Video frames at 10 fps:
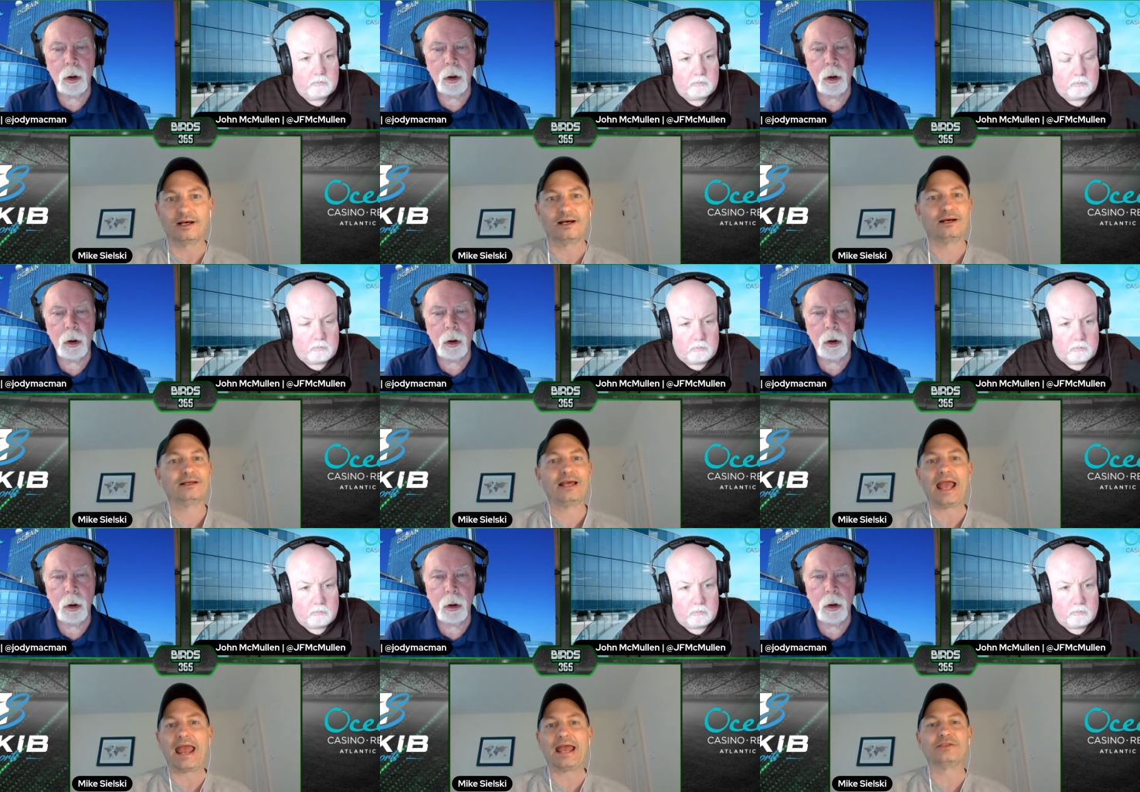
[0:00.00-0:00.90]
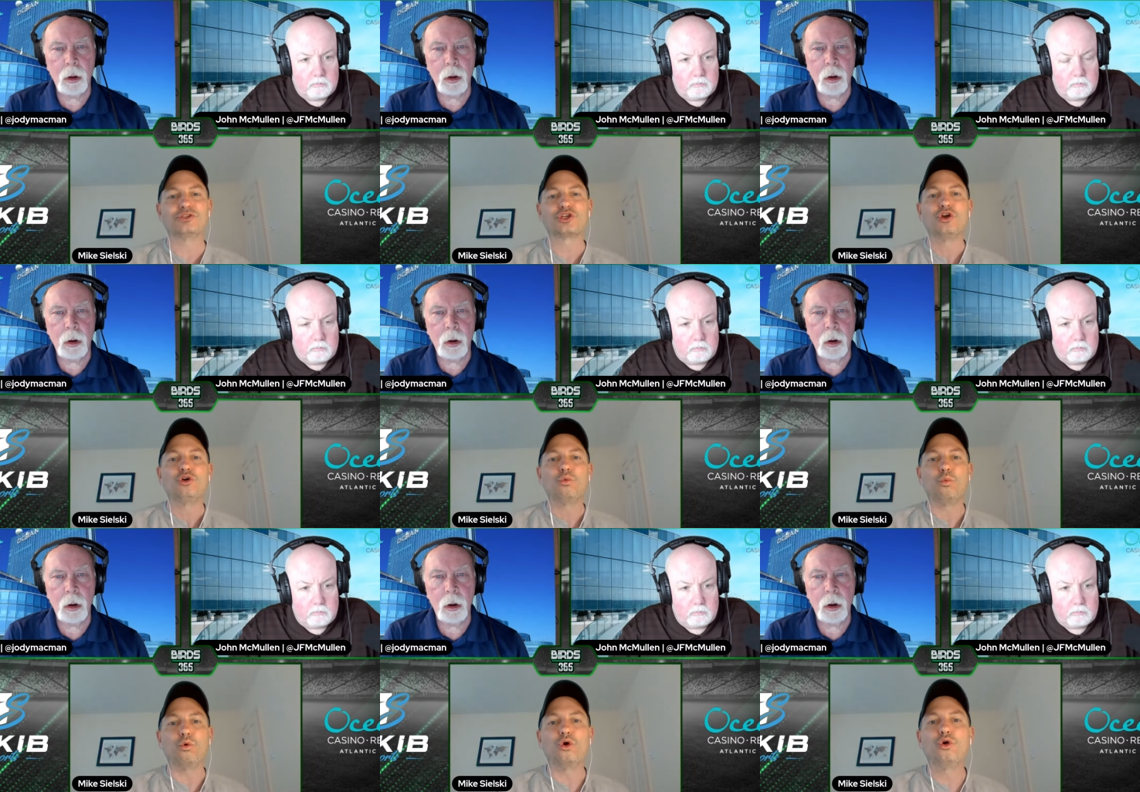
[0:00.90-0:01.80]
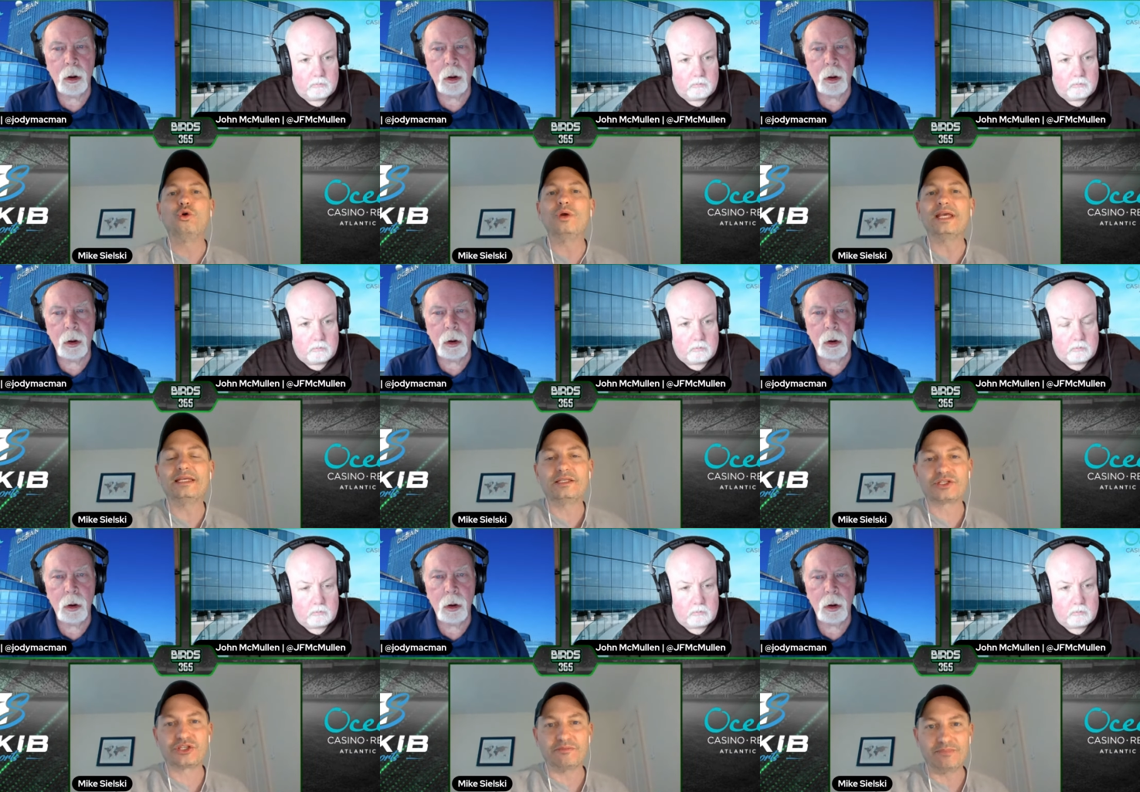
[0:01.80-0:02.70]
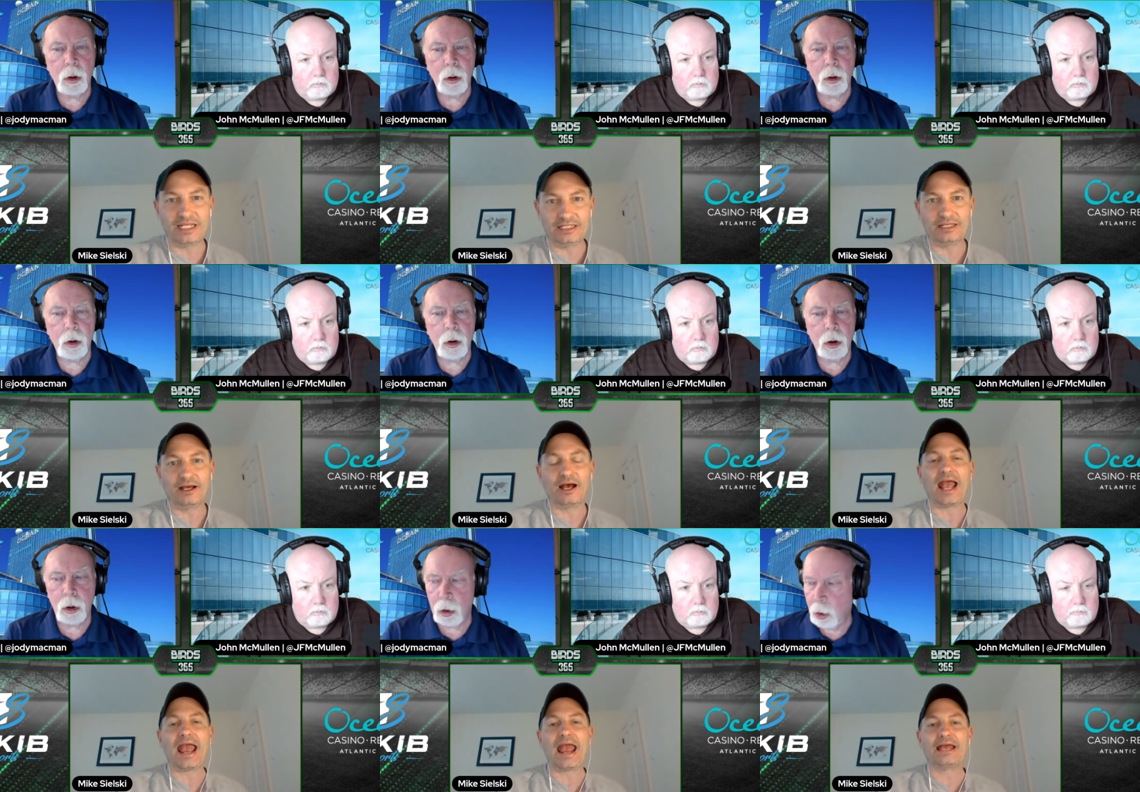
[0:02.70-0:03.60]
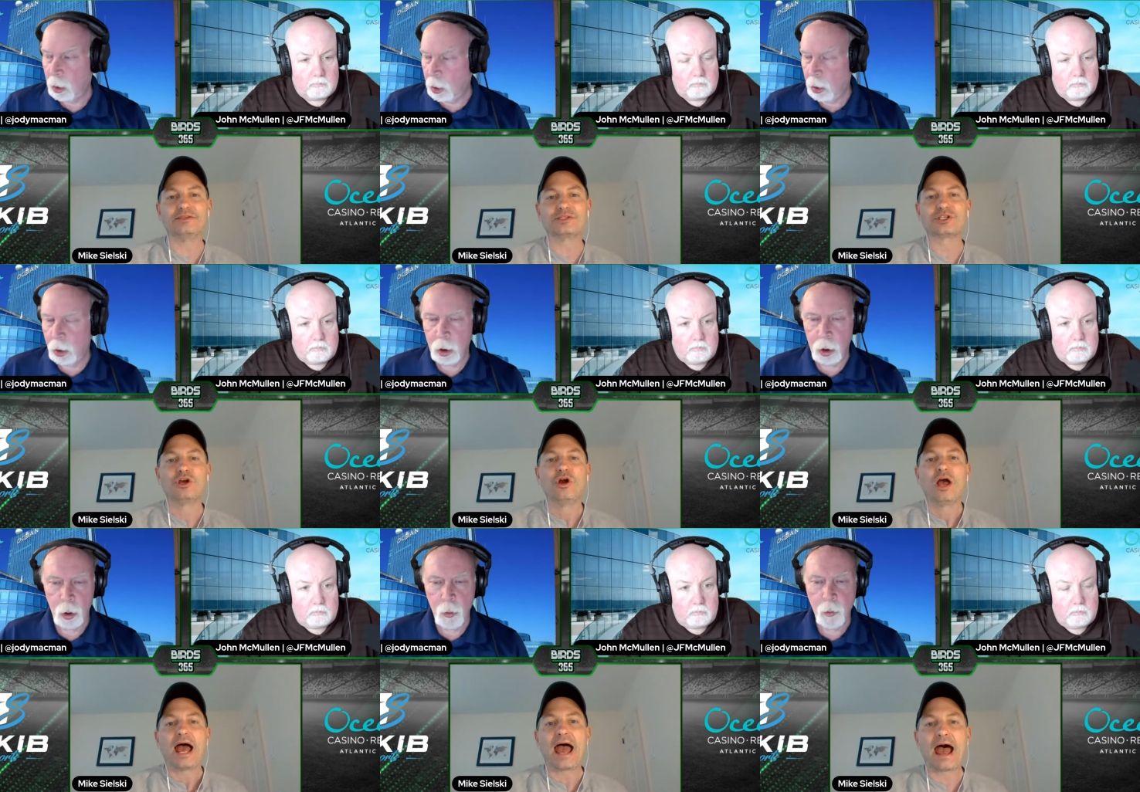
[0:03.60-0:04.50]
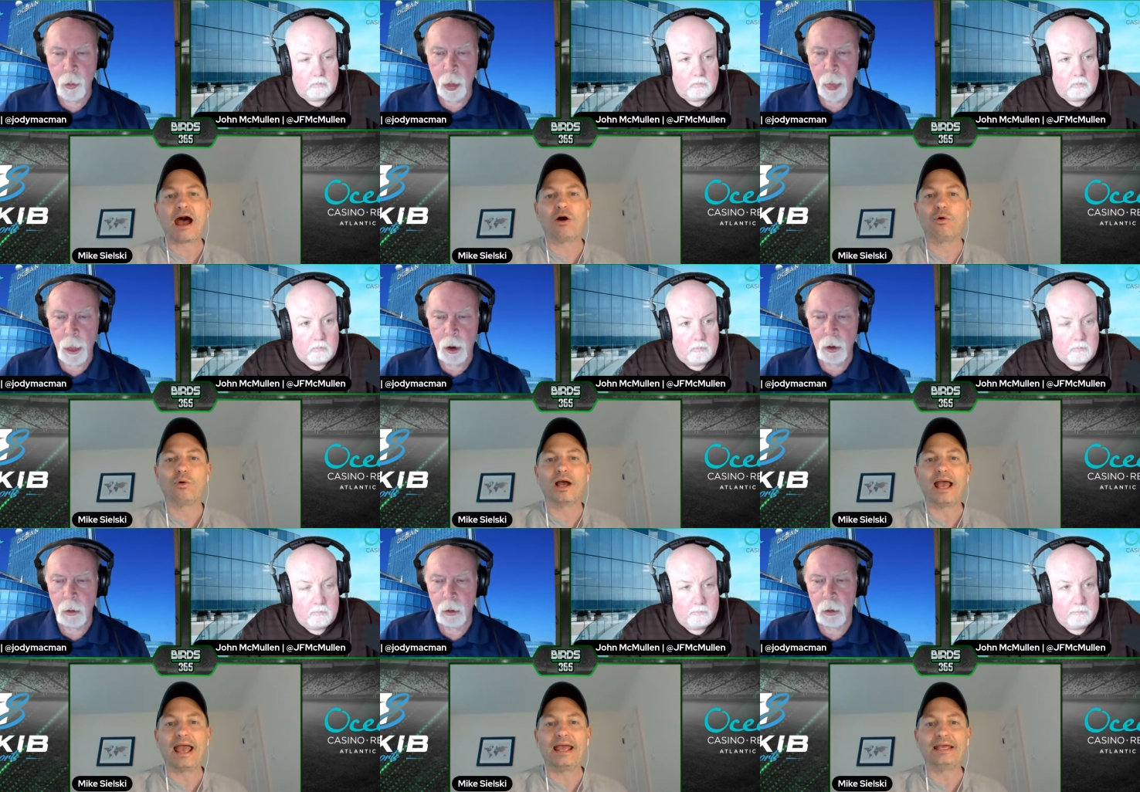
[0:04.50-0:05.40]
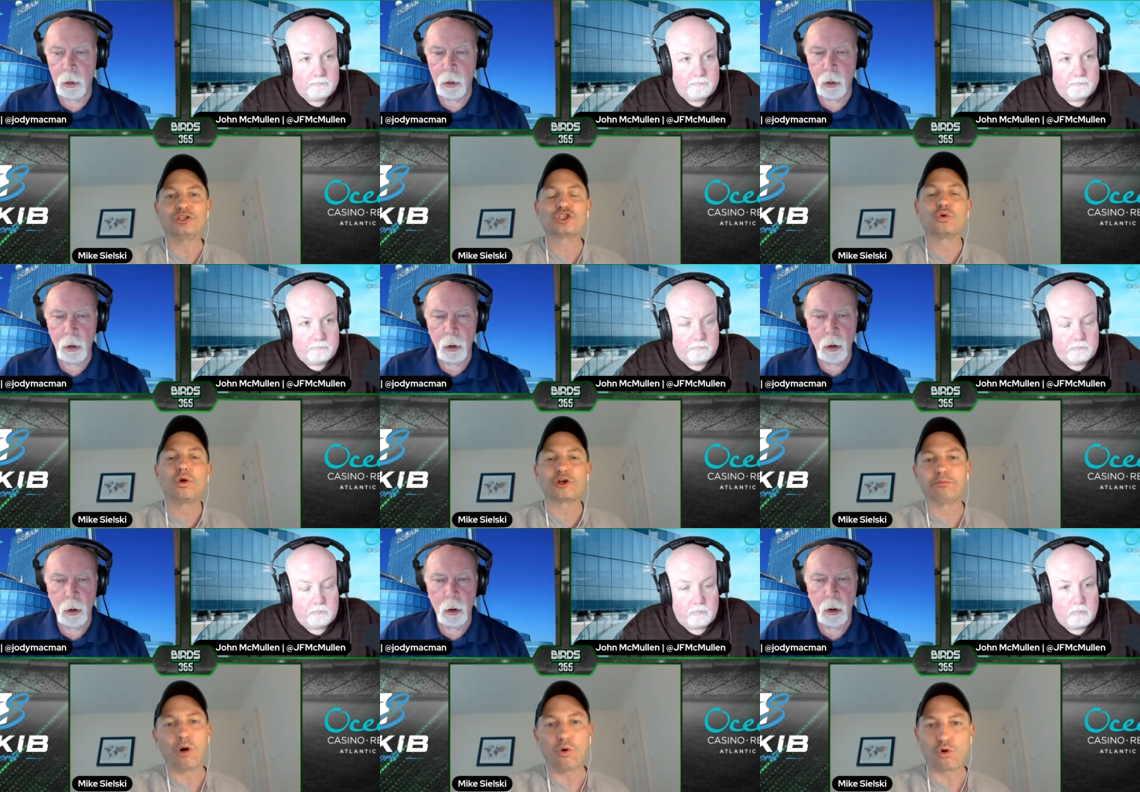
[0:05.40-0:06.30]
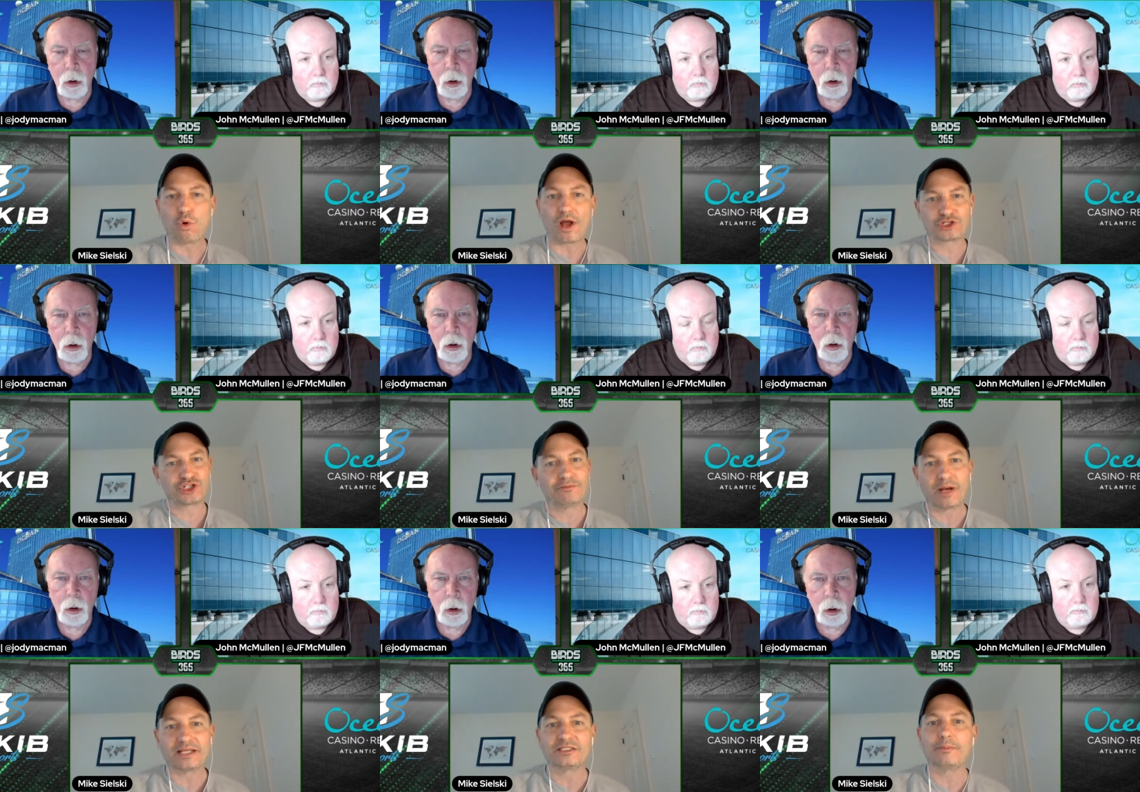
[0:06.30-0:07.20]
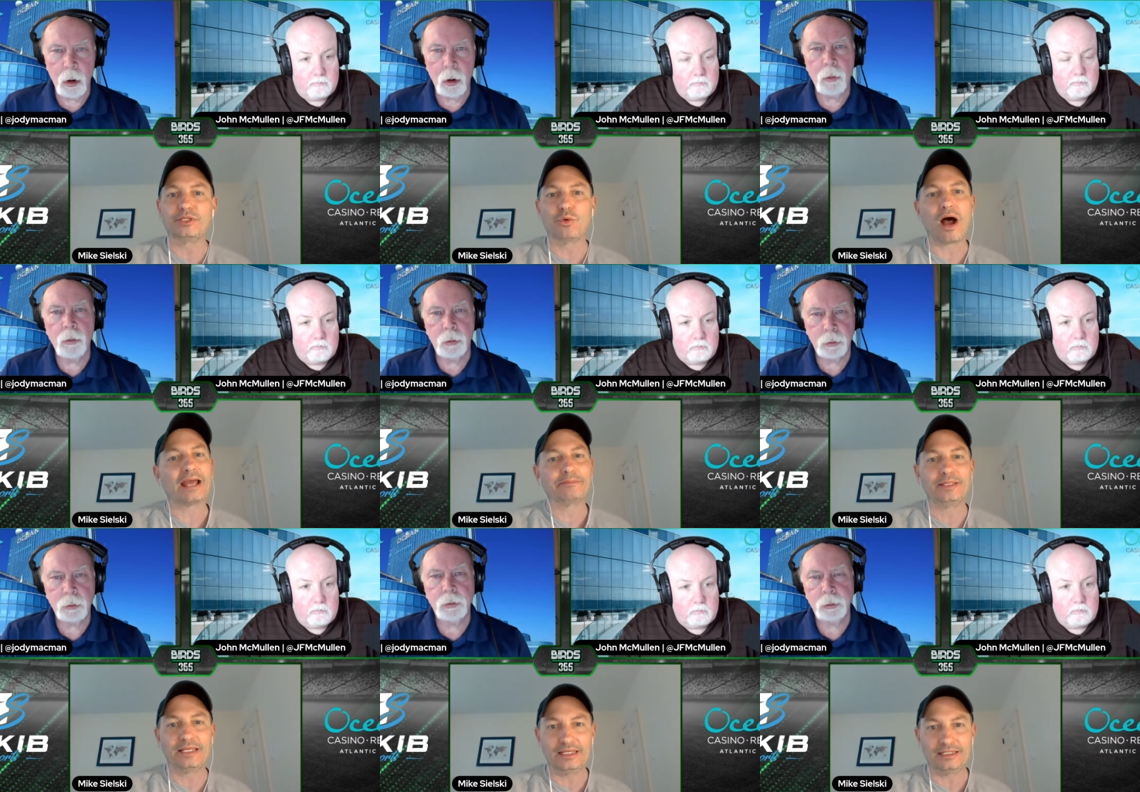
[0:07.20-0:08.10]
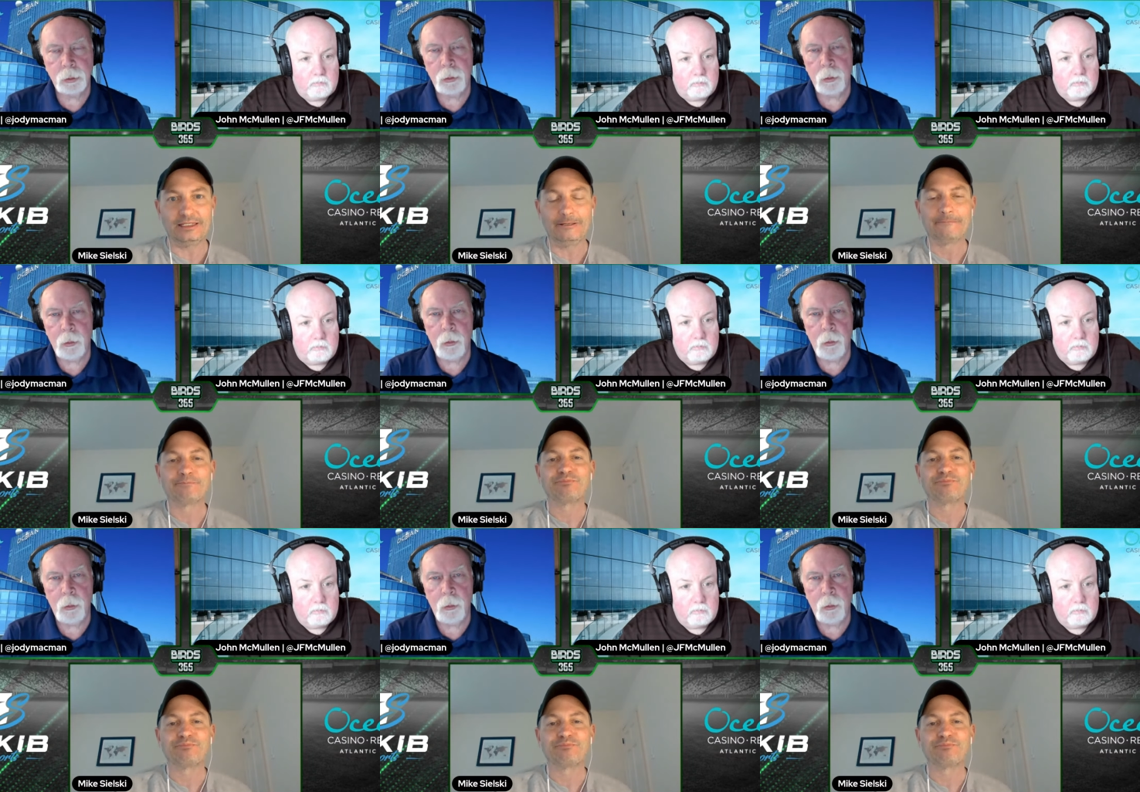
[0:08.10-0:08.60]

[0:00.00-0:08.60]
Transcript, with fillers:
Speaker 1: uh, and who is the media and how a Twitter poll question by W I P,